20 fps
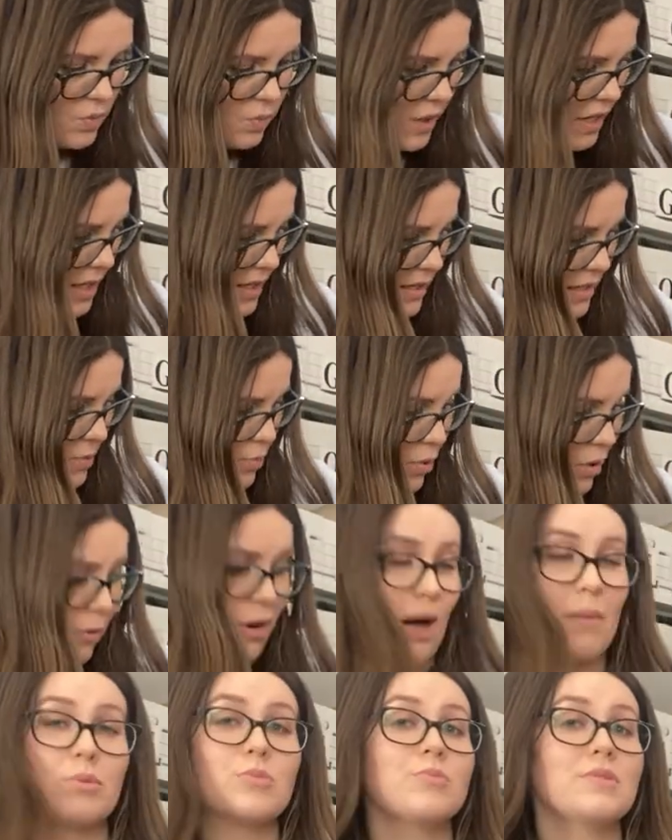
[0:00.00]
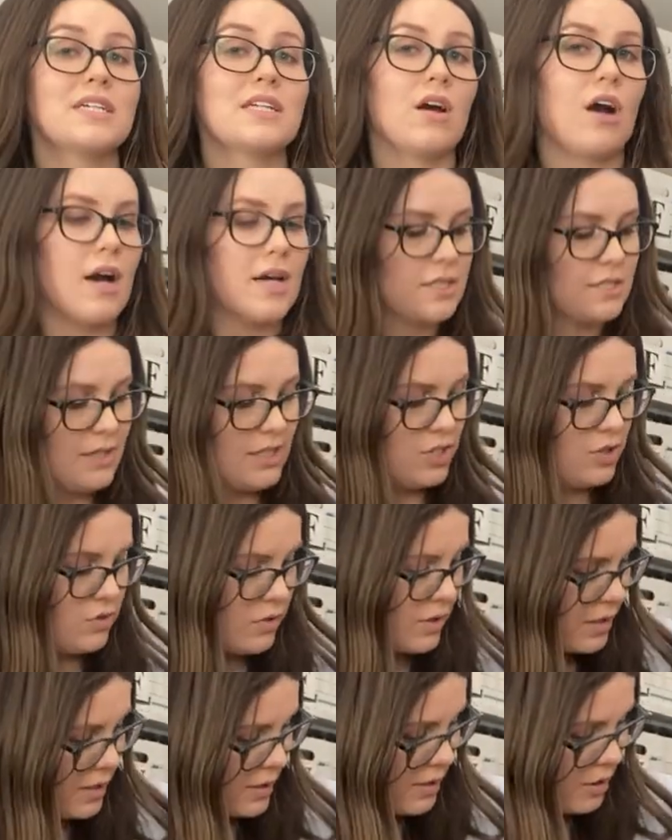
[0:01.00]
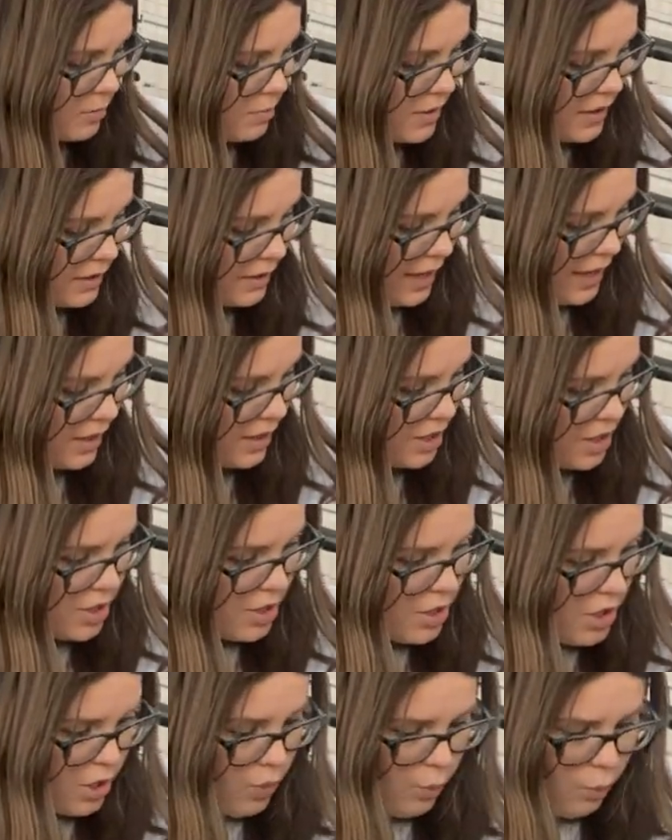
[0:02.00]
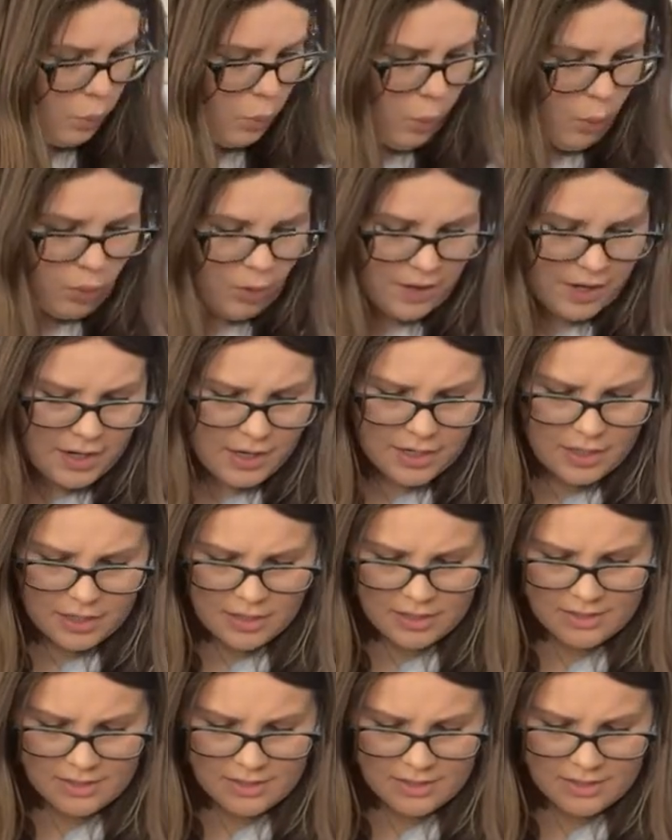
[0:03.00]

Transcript: ones. Probably not. They do look a little bit like worn.